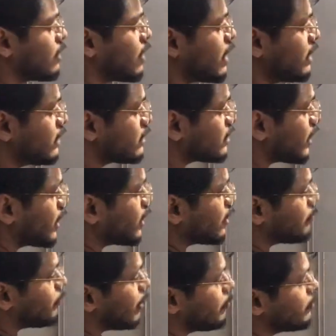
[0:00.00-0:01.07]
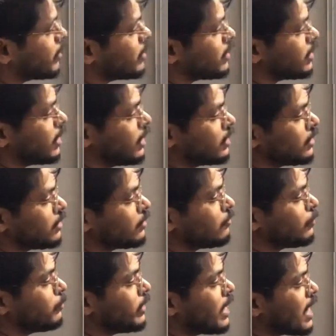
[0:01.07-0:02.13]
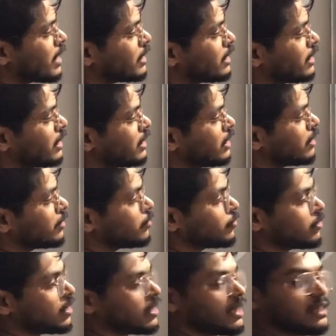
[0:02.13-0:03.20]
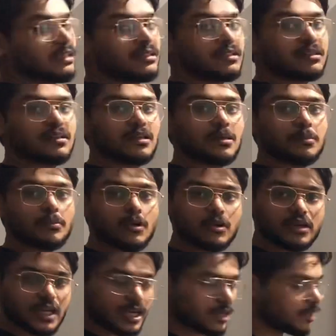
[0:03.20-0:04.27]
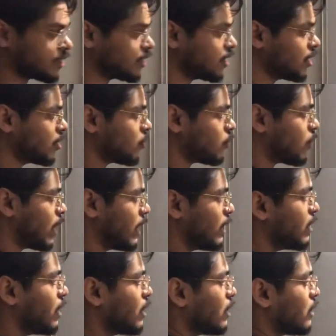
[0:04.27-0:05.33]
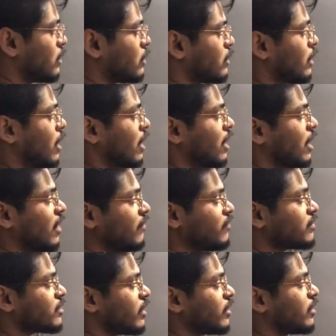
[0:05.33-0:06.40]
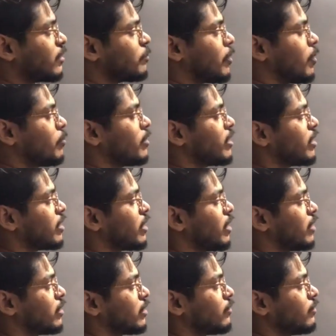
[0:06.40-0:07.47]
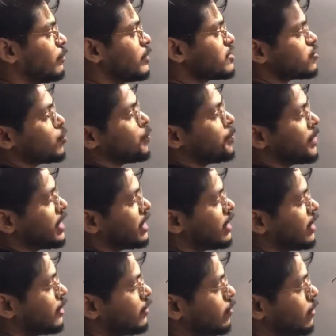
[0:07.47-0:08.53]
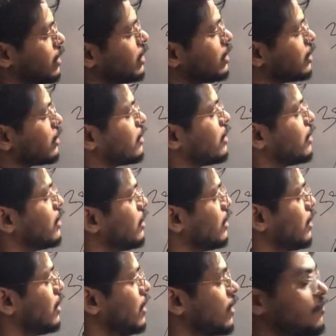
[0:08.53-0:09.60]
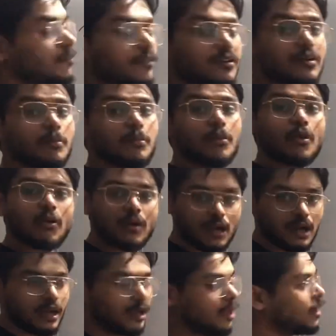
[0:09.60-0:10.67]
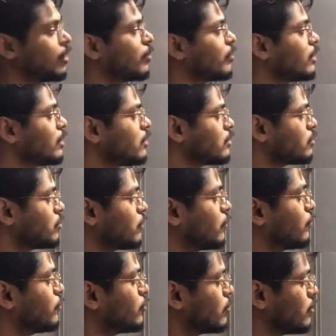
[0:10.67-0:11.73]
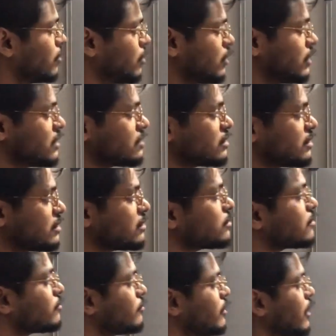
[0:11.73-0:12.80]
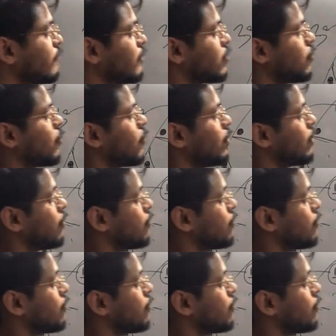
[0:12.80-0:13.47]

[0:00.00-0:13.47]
right sided pulmonary artery will be anterior to the right bronchi, while the left sided pulmonary artery will be superior to the left bronchi. So for easiness, we have a code